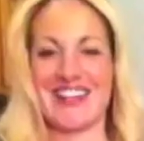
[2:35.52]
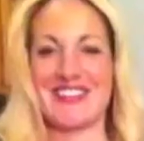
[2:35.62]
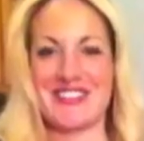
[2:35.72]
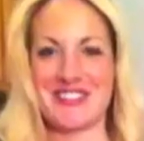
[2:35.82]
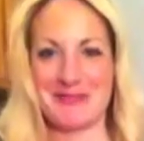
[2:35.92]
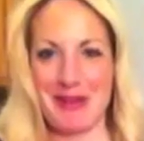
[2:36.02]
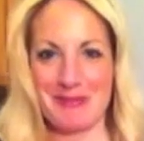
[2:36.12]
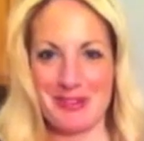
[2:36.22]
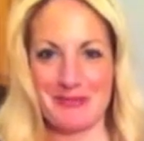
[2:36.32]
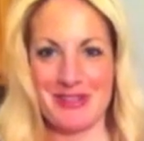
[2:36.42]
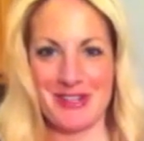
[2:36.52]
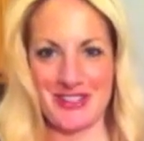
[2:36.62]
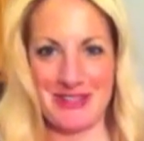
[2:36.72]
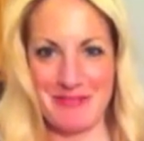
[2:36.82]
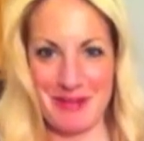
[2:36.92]
We just popped open our
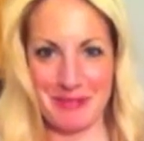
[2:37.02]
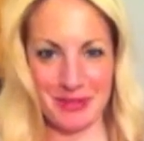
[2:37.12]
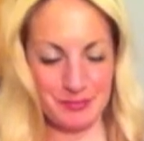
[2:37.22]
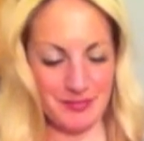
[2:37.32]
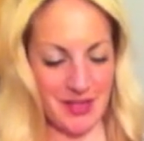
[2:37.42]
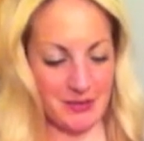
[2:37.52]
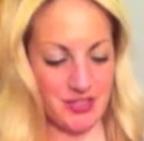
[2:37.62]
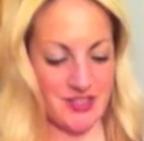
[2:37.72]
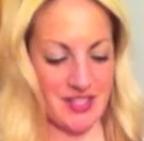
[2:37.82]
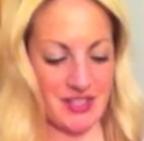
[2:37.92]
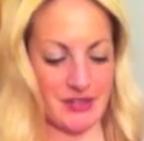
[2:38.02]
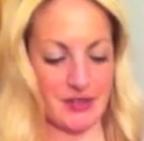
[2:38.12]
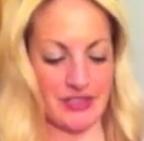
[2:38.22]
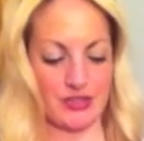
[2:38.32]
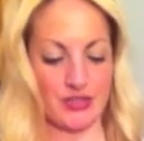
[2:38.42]
green pepper and we're just
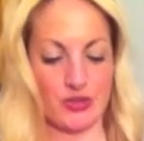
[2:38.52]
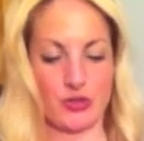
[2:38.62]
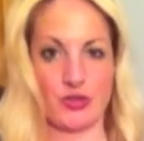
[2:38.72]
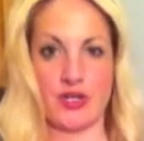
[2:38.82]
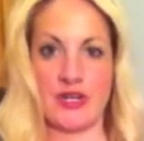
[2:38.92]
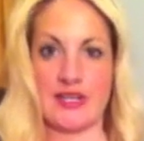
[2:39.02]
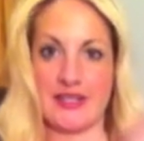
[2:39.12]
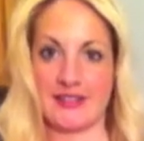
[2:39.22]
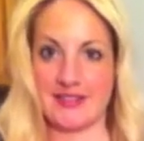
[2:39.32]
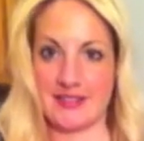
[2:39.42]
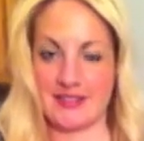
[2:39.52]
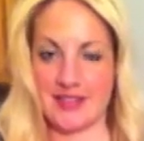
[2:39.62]
going to get the seeds